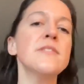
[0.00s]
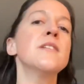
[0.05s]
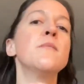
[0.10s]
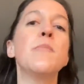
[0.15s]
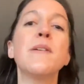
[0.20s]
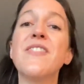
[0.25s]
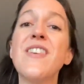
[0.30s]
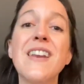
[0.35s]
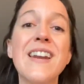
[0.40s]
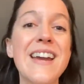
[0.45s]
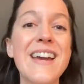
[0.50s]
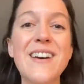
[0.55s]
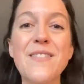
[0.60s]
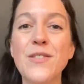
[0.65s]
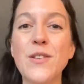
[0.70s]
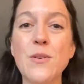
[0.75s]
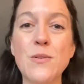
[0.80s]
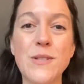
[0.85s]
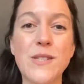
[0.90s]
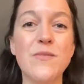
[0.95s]
But then I have
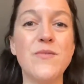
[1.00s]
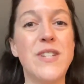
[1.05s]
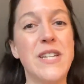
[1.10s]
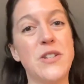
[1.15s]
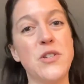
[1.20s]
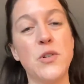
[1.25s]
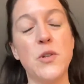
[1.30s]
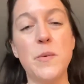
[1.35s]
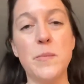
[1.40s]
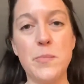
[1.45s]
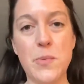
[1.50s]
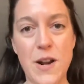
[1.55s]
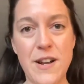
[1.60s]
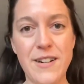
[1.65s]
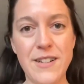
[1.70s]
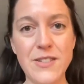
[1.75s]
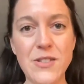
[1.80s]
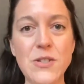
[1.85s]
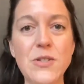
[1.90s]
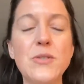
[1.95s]
loads of digital
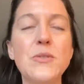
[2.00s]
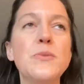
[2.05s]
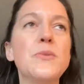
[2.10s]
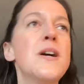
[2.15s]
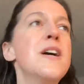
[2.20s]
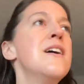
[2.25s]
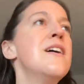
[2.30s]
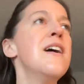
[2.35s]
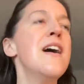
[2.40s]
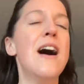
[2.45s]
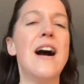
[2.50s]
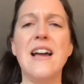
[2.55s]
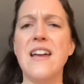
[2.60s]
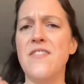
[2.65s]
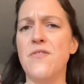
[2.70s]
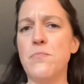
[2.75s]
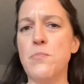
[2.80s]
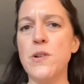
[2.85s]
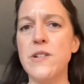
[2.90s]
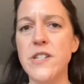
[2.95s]
products too. I
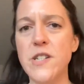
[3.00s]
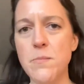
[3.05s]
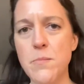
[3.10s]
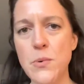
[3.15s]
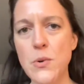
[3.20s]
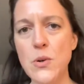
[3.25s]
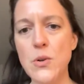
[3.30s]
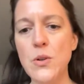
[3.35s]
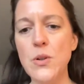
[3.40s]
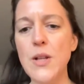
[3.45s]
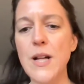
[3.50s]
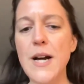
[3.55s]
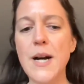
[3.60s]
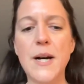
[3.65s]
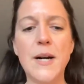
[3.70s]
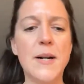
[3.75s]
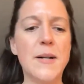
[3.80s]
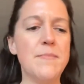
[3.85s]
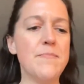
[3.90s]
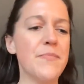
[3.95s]
have printable
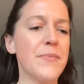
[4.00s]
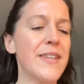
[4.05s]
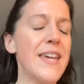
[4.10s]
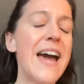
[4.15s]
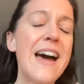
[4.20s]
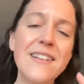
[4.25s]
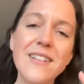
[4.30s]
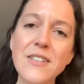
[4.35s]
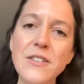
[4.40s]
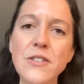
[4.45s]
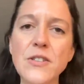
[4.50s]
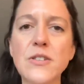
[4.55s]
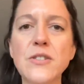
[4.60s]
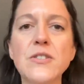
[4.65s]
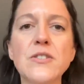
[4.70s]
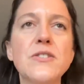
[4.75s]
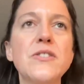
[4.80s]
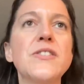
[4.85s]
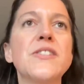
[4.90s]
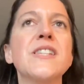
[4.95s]

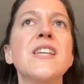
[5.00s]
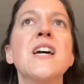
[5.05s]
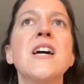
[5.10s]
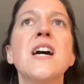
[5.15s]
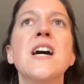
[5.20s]
calendars.